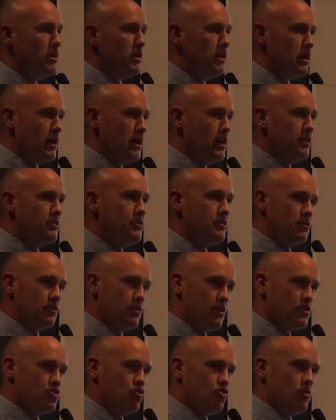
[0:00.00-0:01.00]
Anything that
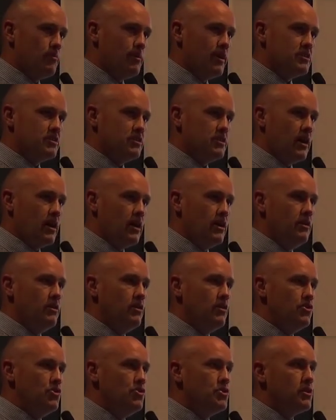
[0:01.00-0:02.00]
I talk about today,
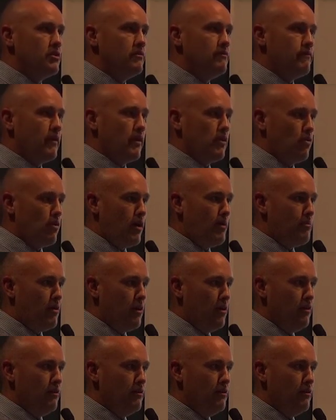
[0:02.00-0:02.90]
you can follow up on.